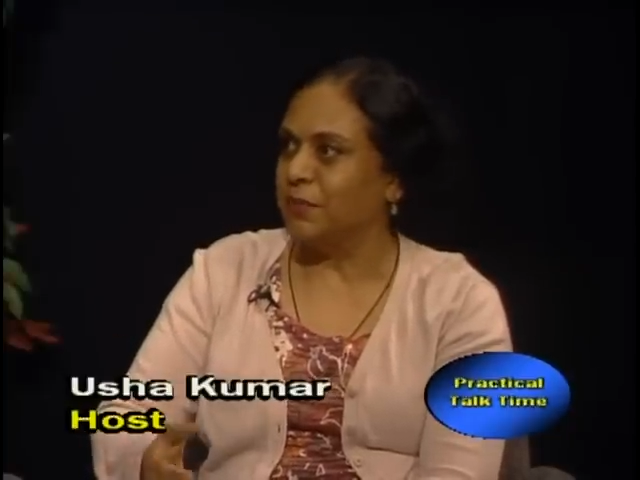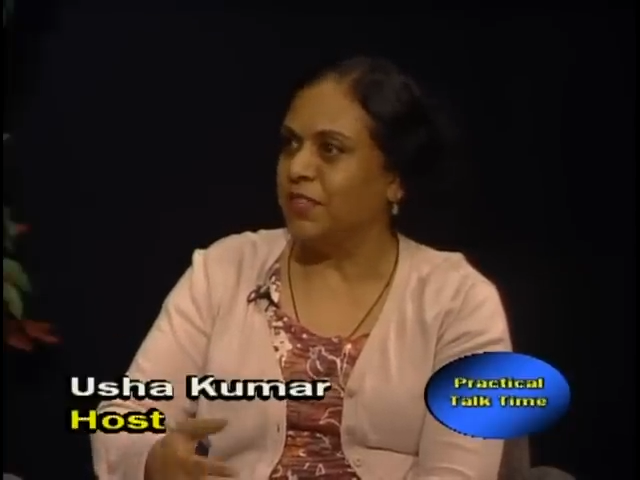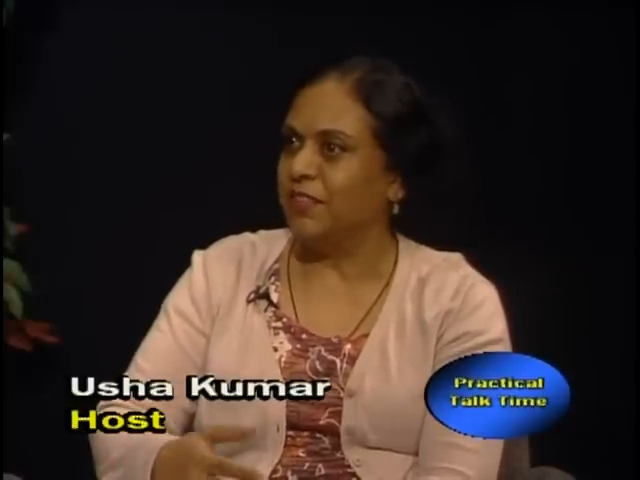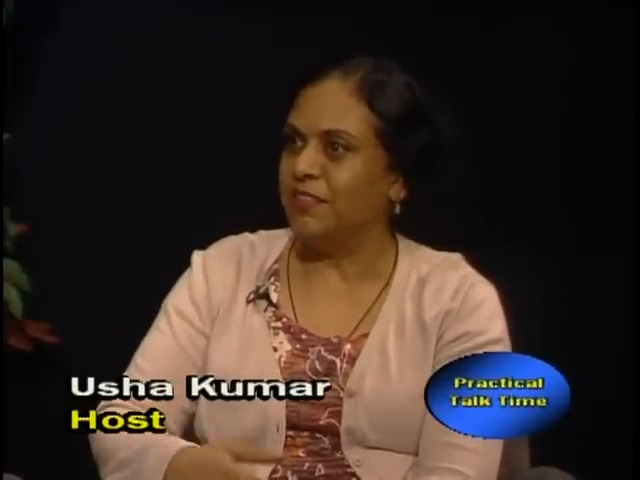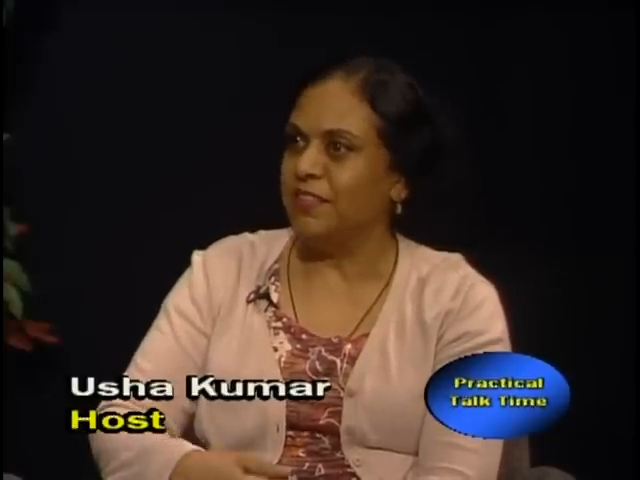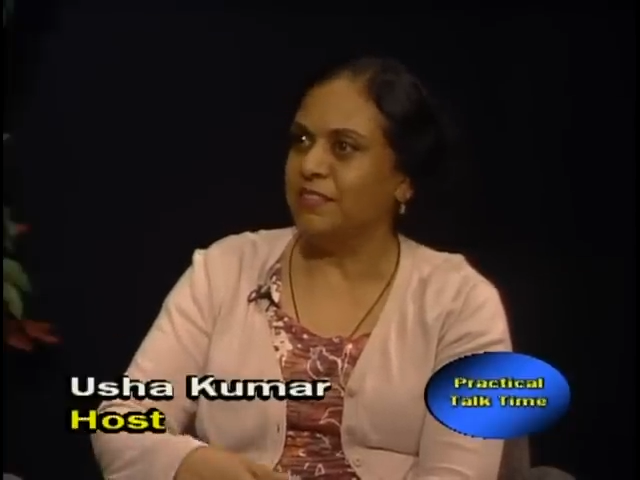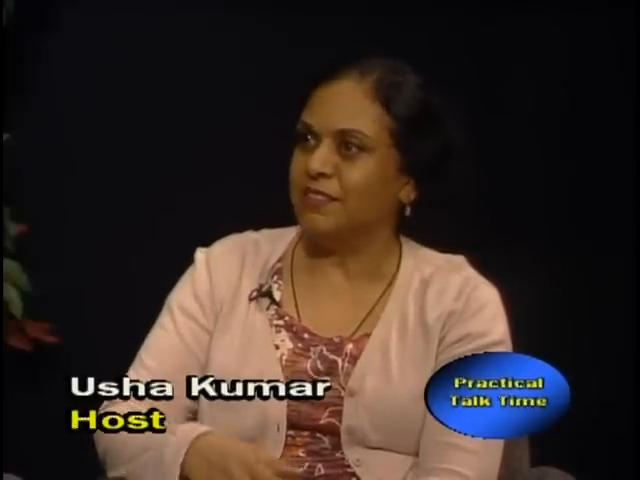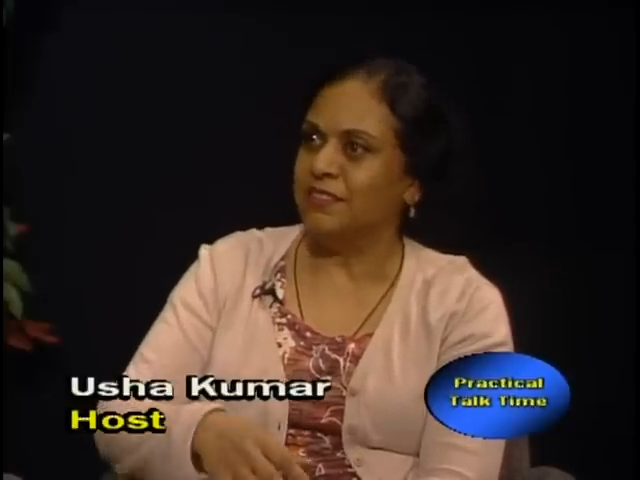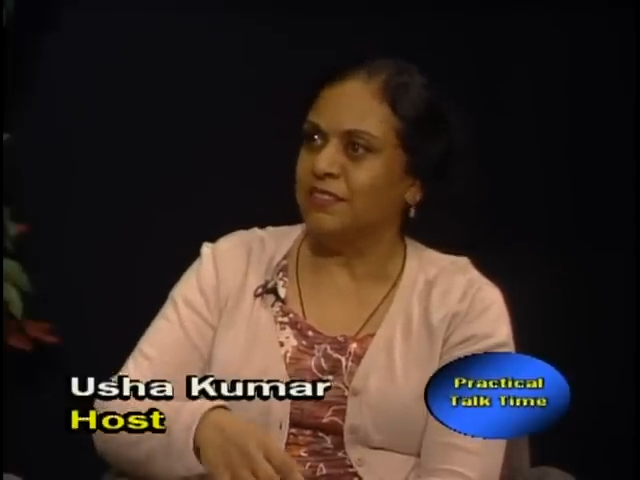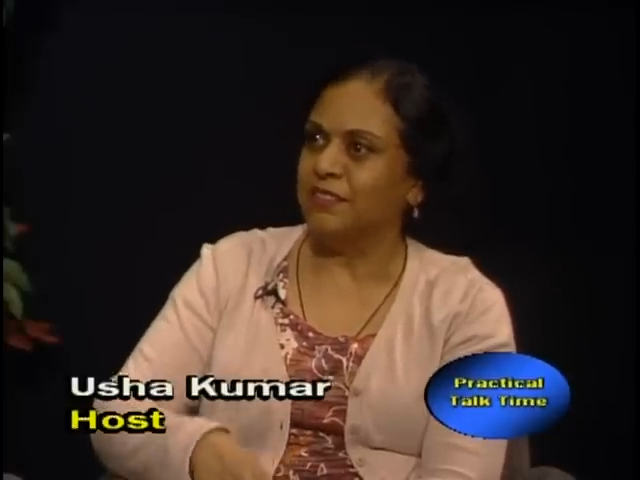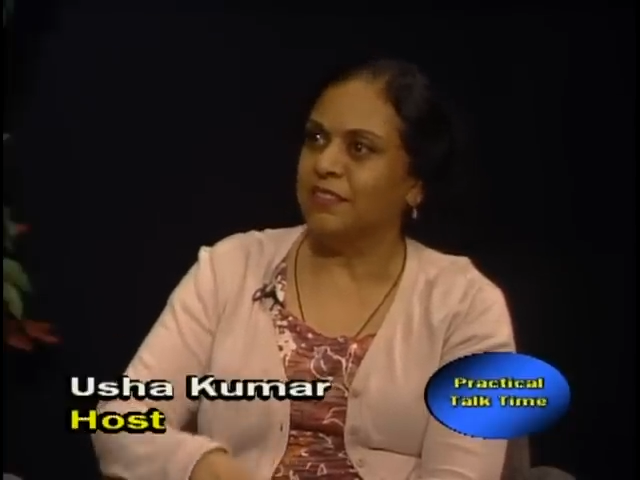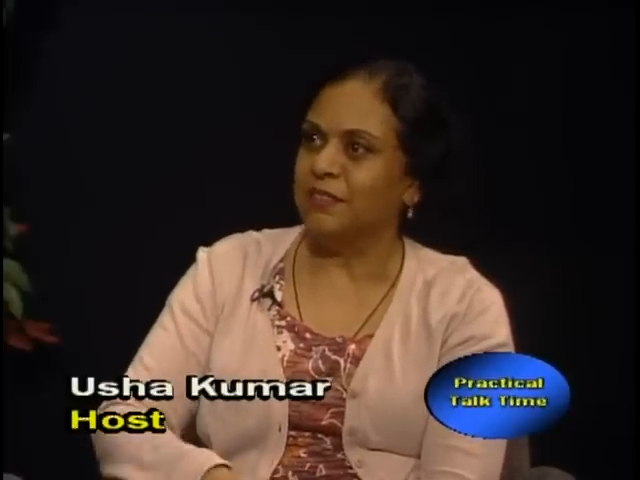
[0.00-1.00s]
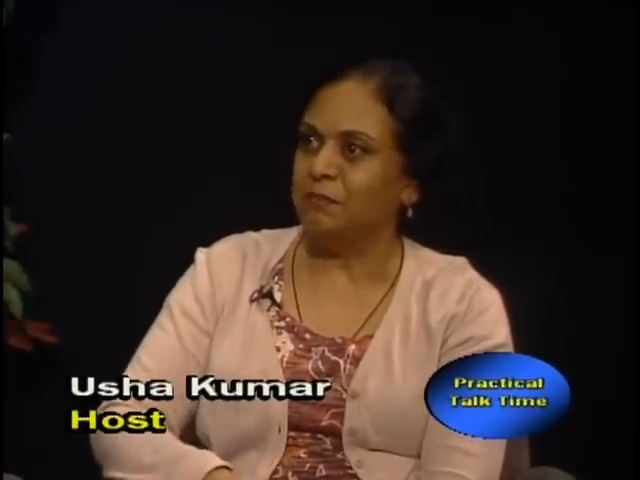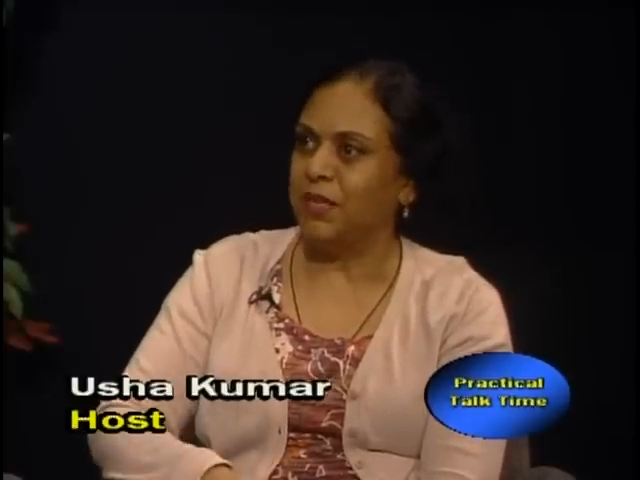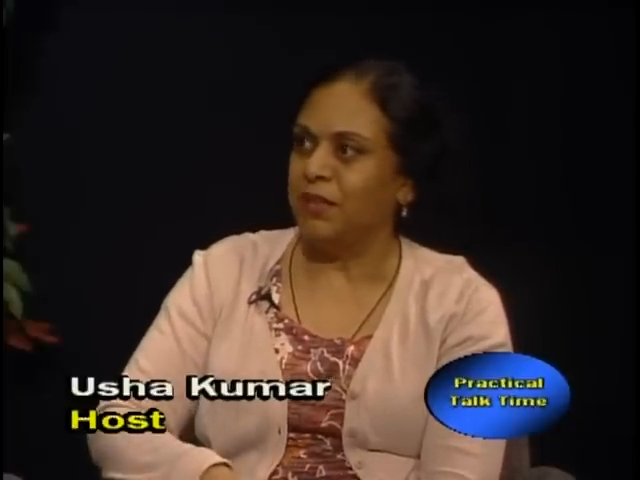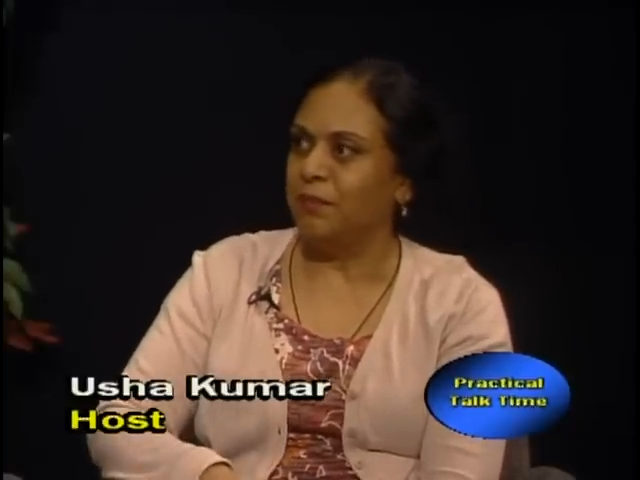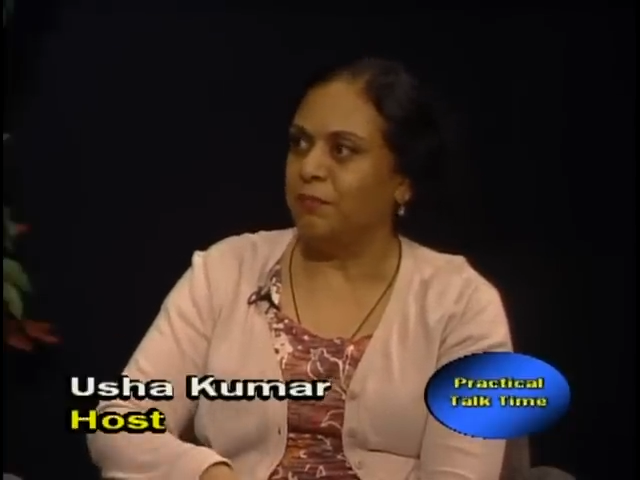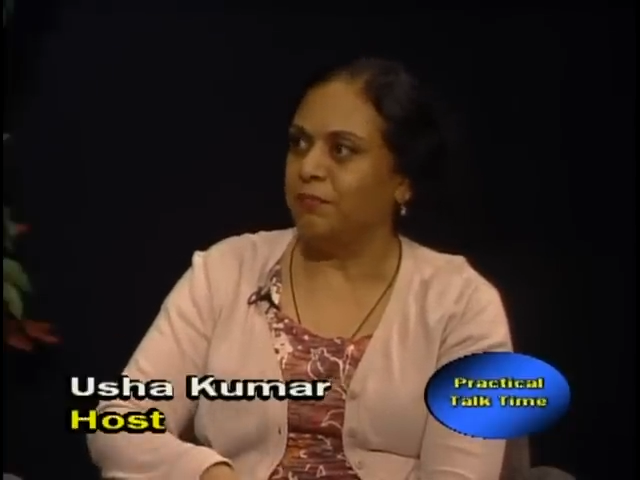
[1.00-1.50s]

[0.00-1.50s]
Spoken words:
but at least it can be